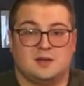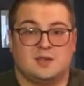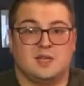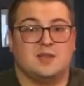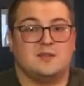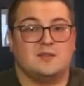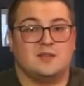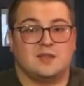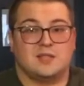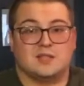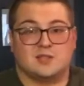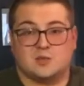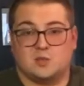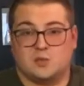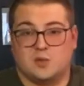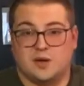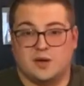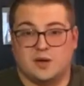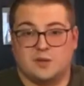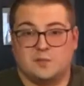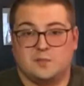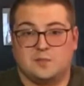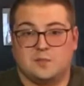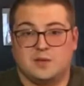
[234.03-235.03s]
Think of it this
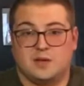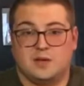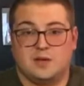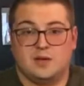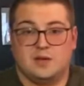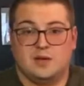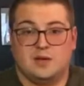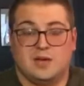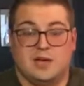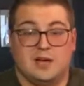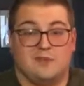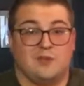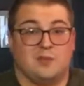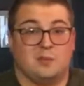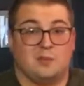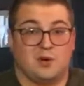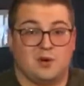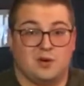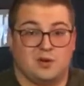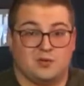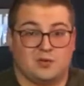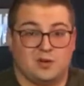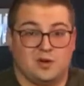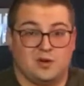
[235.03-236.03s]
way. If a
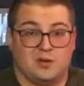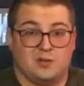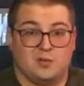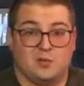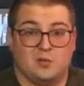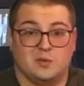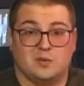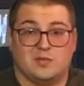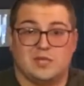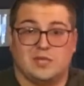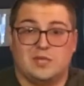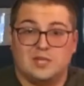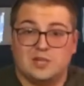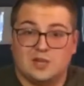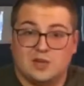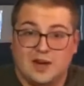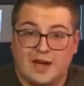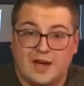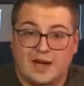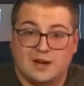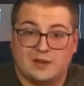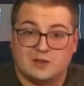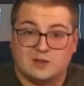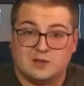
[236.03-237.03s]
murderer was in your
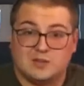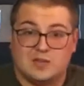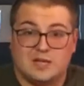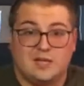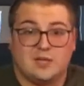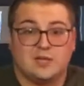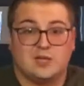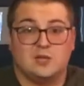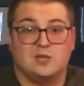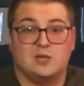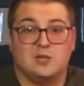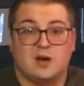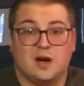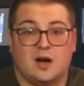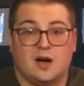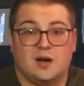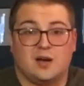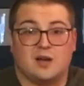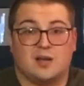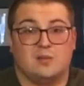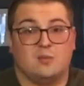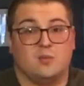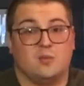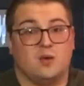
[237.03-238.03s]
house and you
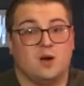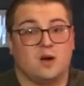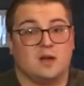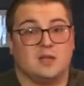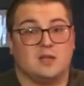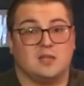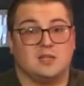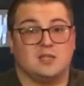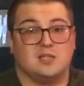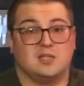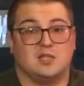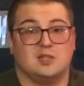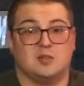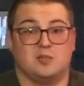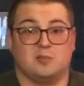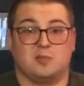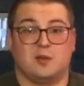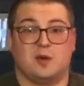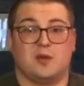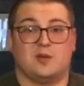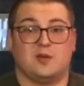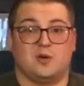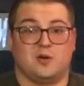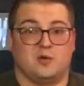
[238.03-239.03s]
caught him walking into your
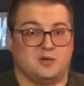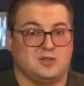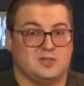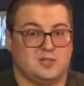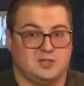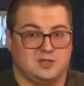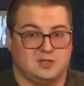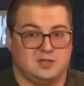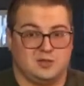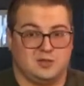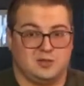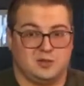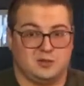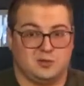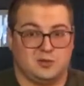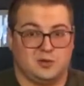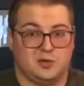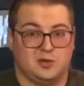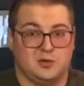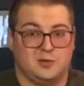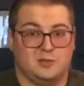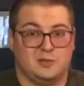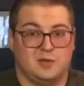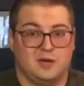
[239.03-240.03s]
brother or sister's
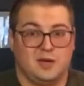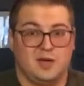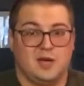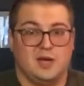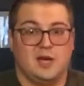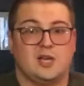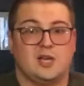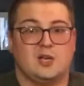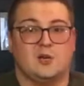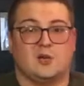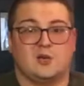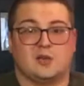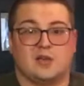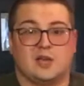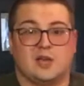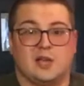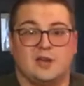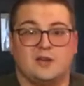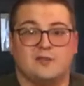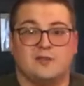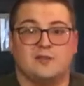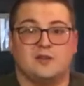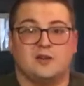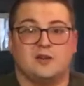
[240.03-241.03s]
room, your
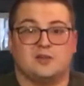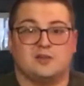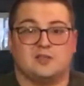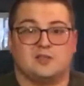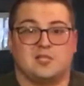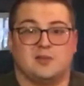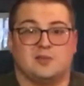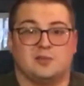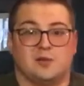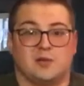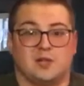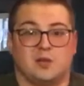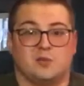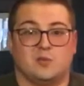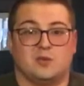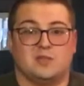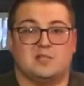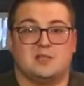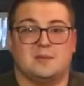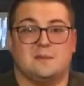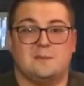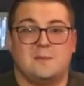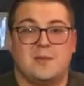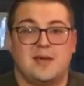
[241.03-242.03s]
love for your sibling
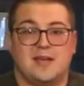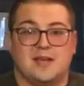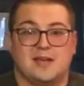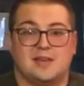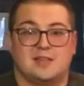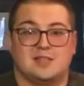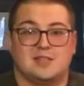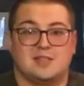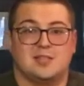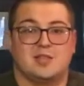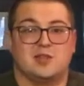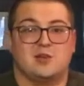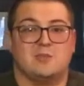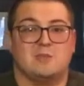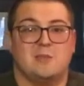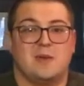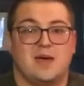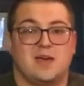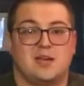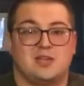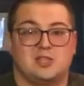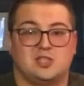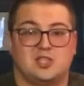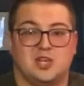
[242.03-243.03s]
would demand that you
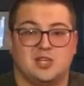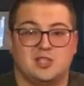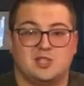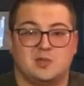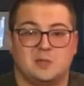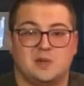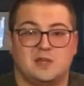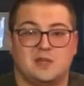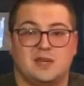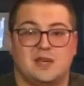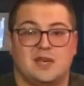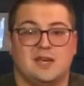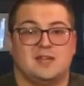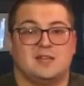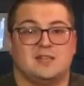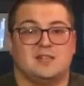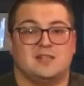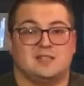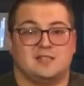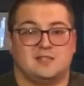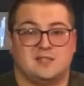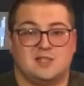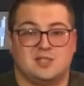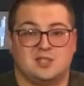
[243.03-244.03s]
make a judgment and a
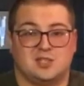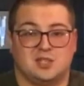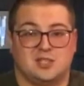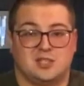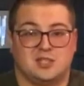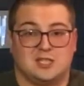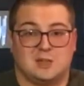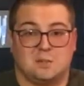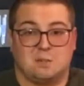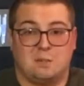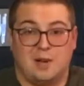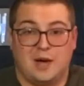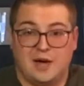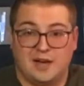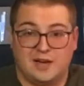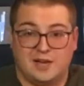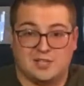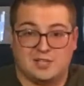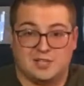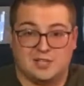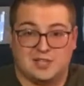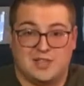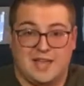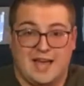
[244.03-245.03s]
decision to
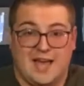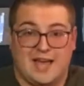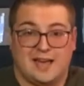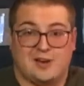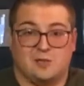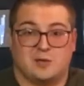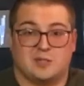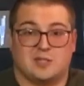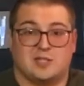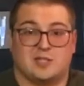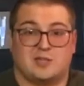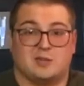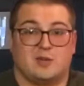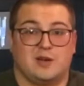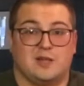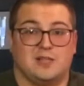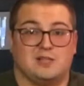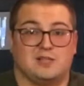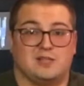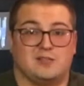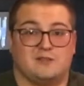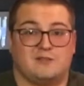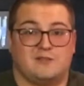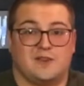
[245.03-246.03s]
punish that which
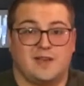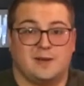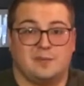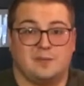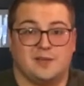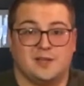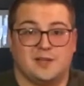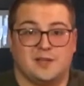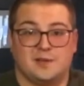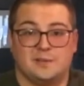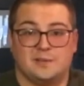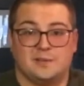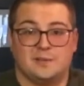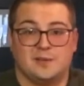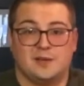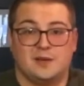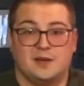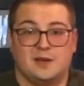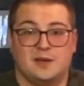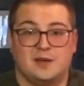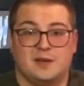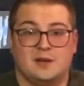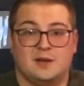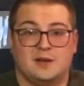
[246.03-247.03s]
threatens your family.
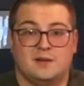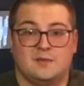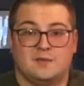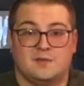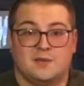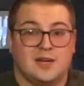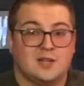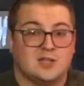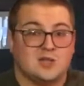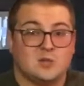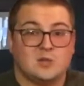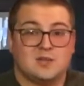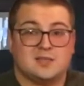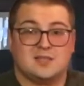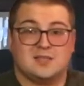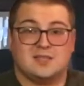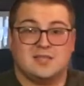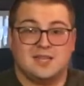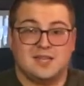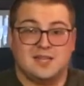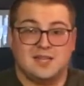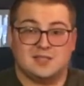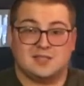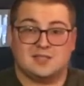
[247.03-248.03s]
That is what
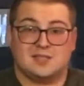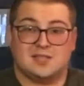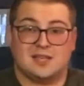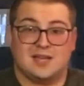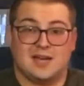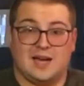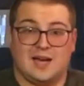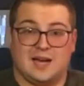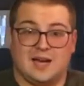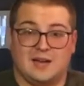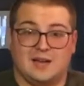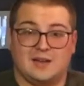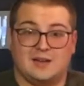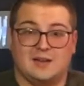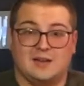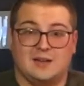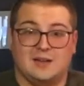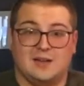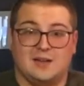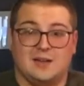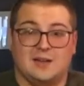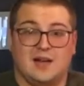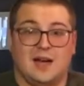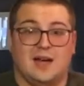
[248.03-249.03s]
sin is to God,
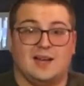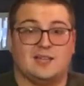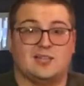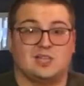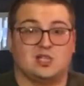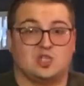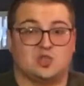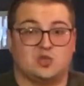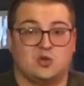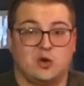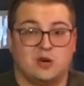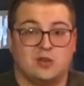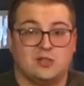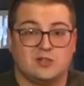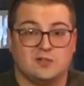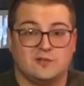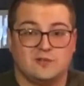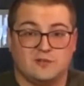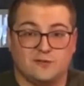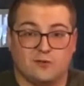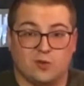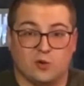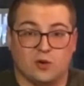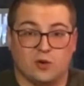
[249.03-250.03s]
a
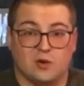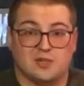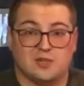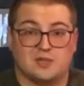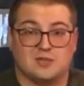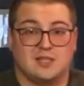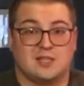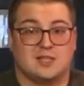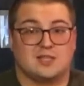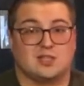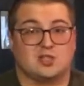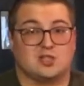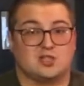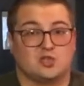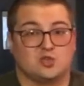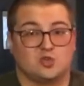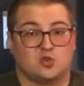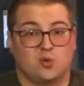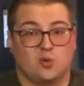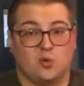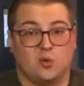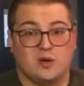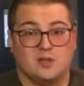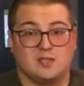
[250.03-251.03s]
destructive force that
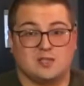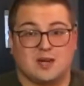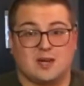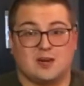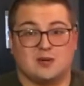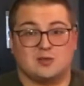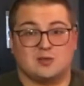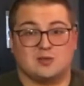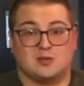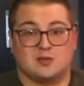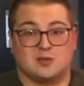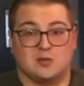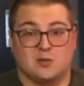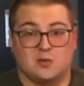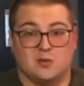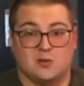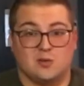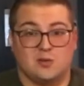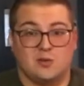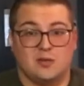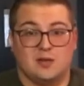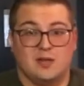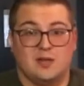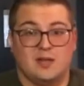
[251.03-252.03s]
destroys our
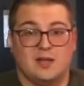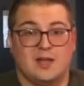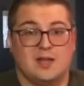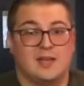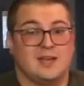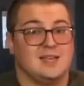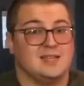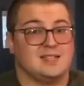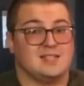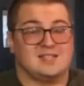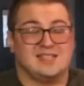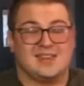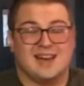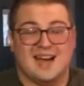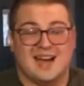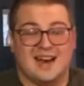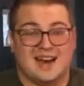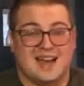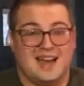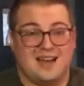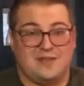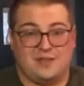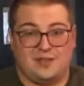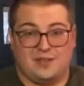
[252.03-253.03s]
soul, and he is
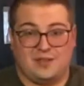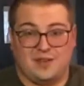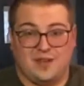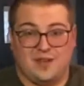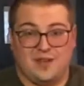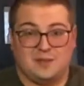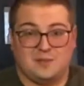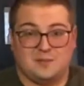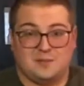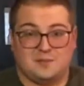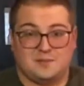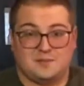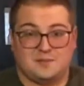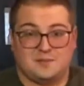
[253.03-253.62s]
not having that.